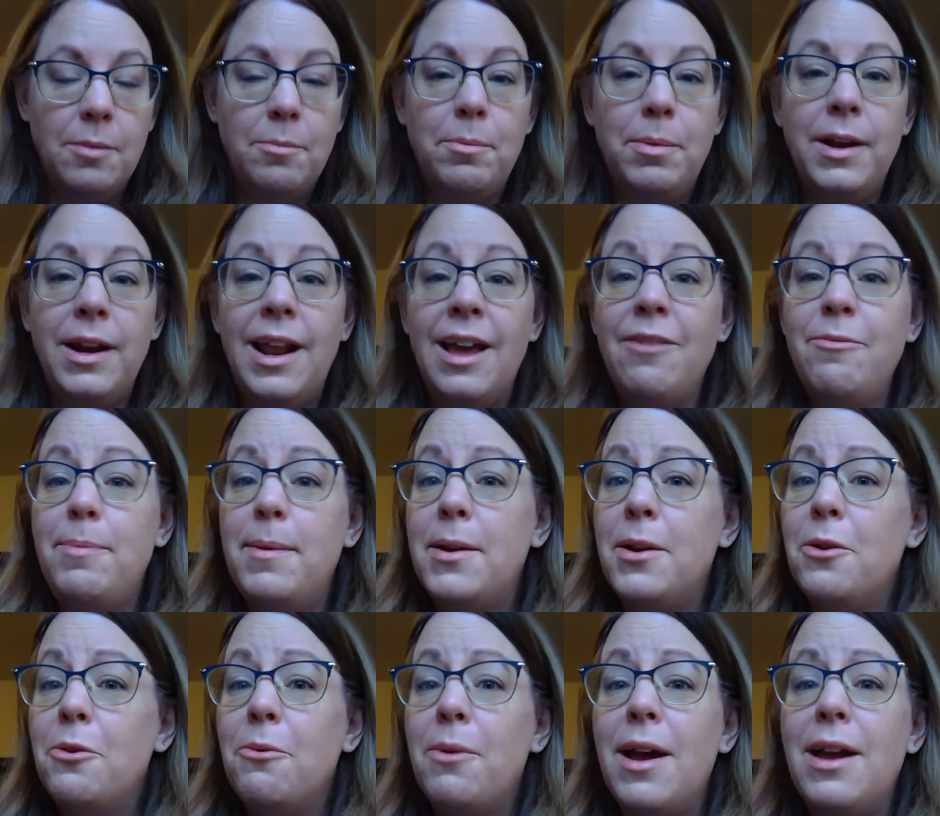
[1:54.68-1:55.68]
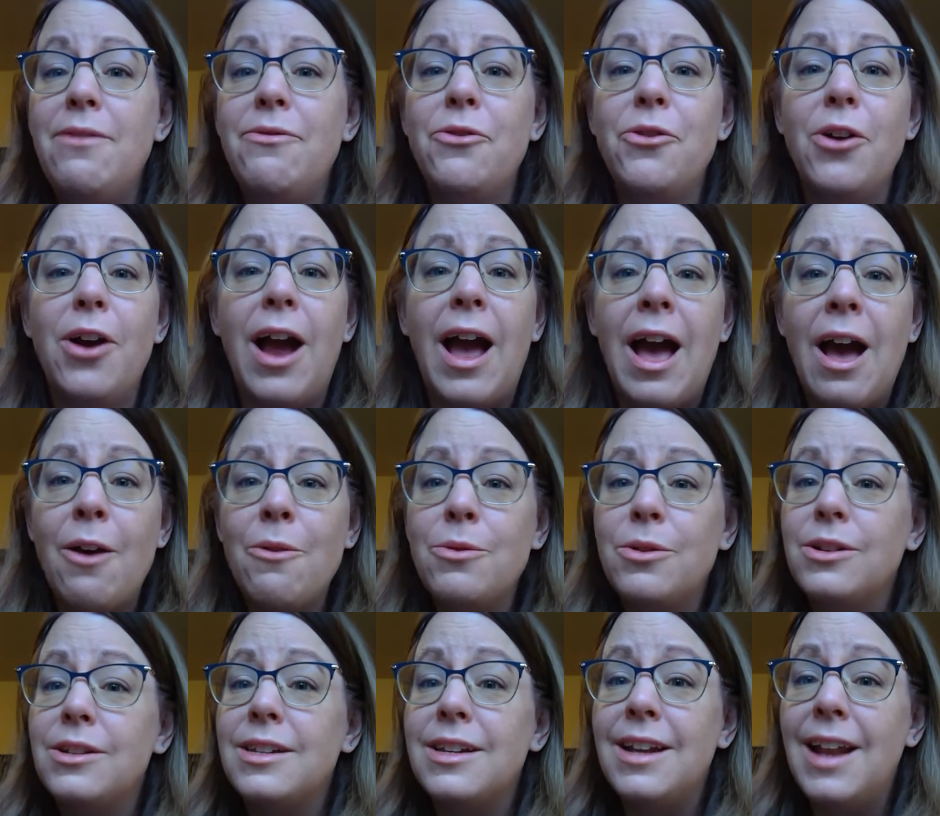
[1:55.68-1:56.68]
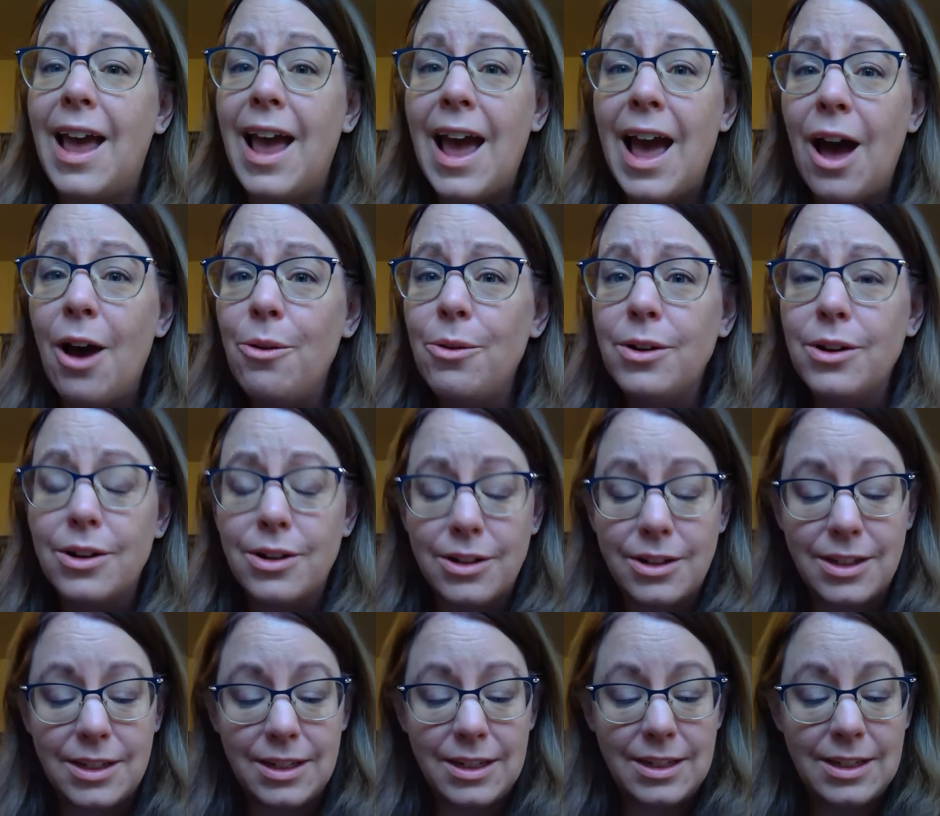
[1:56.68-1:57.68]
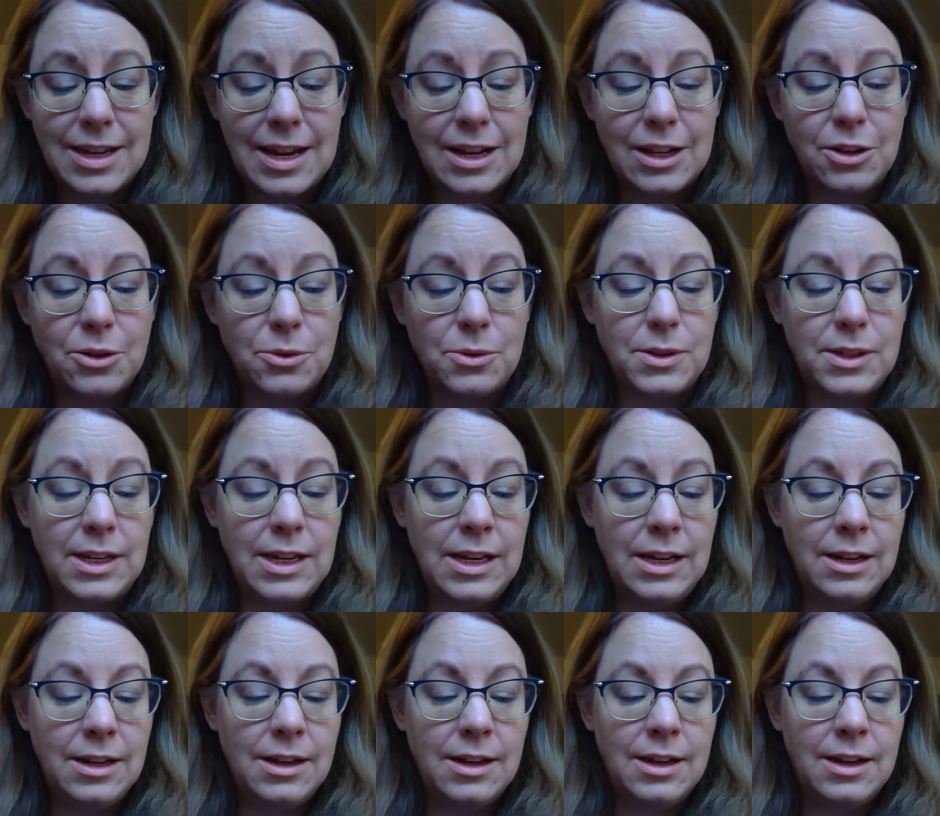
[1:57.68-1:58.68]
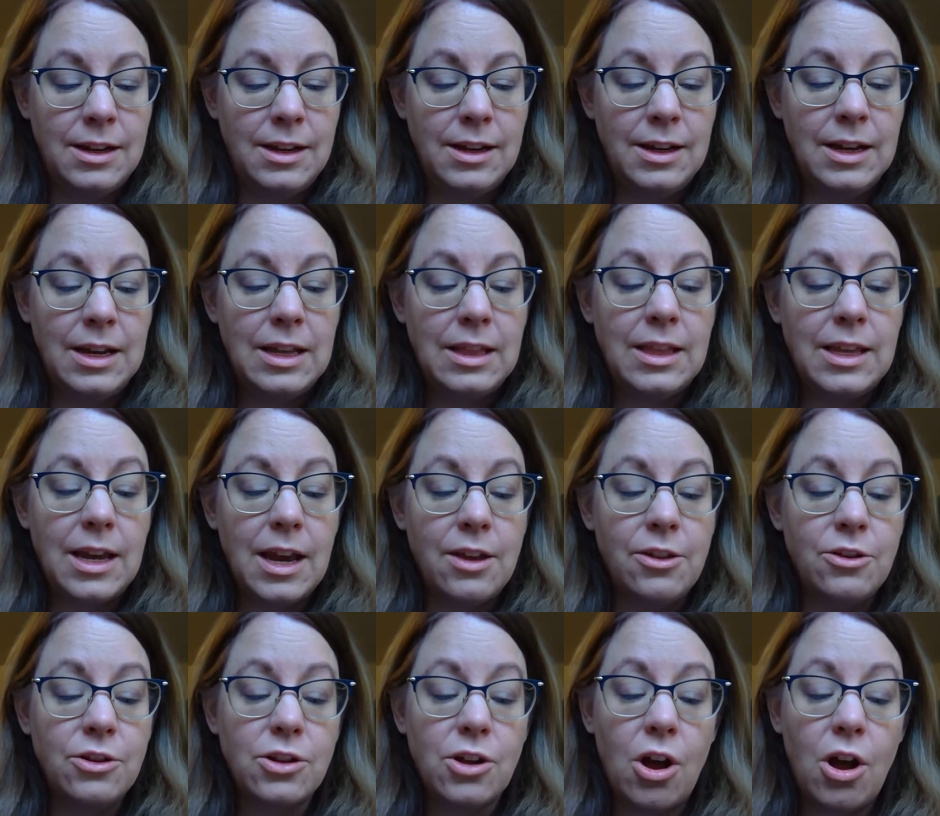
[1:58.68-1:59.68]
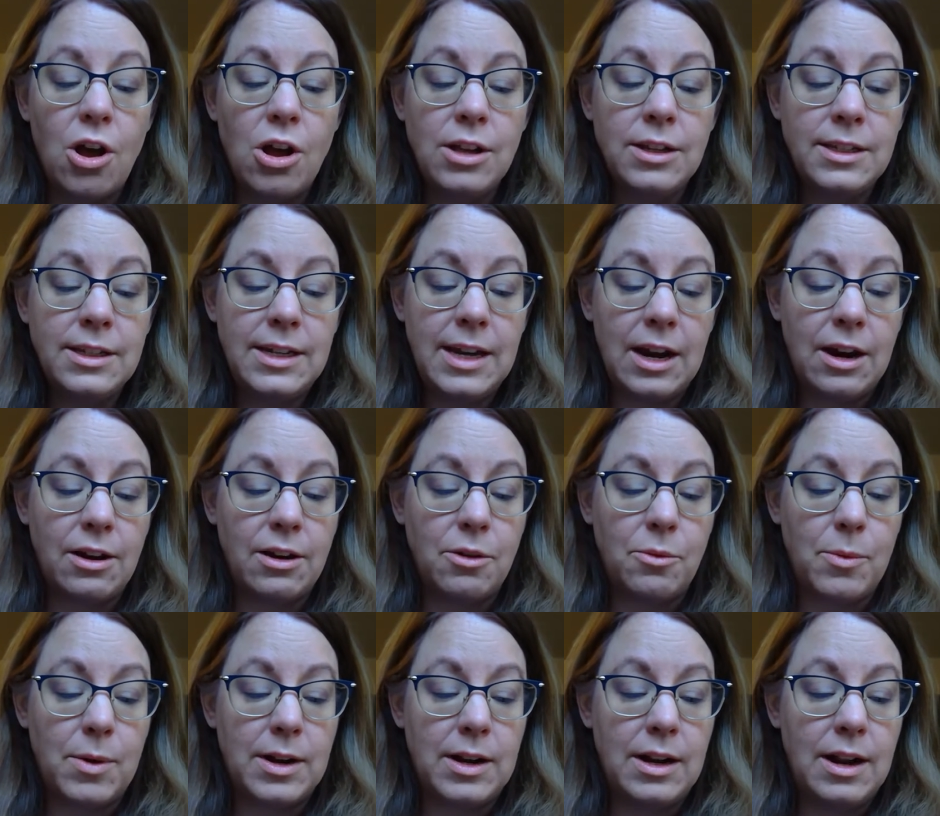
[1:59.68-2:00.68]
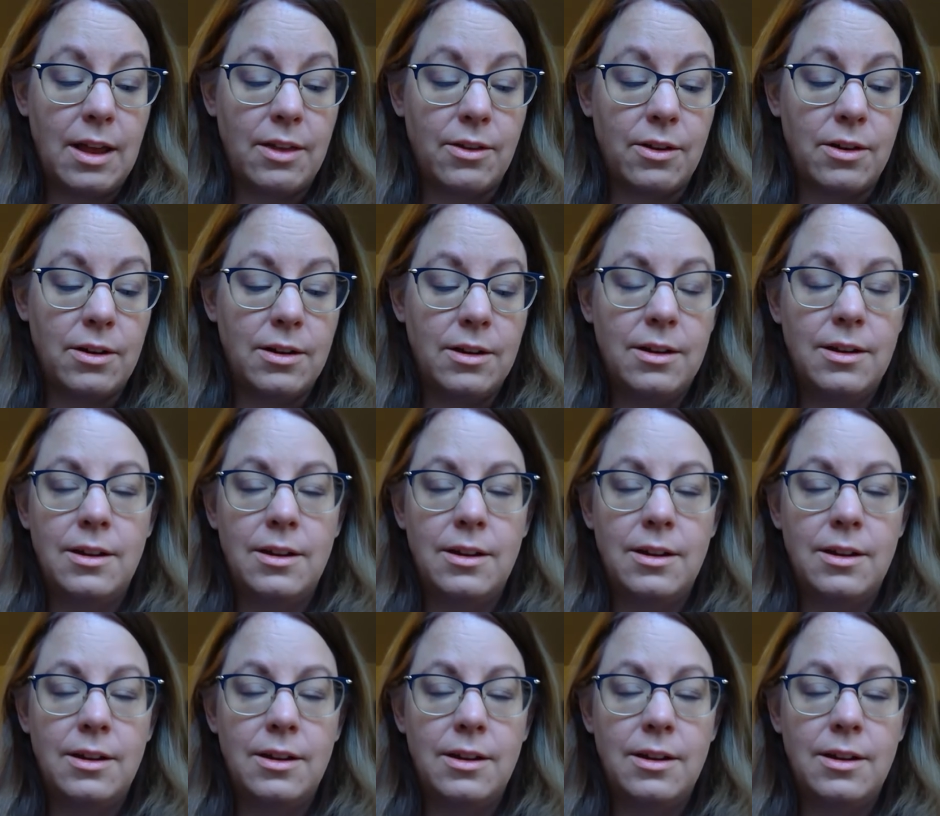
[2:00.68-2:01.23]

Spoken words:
"But I've been away for hours and hours," said Lucy. The others all stared at one another.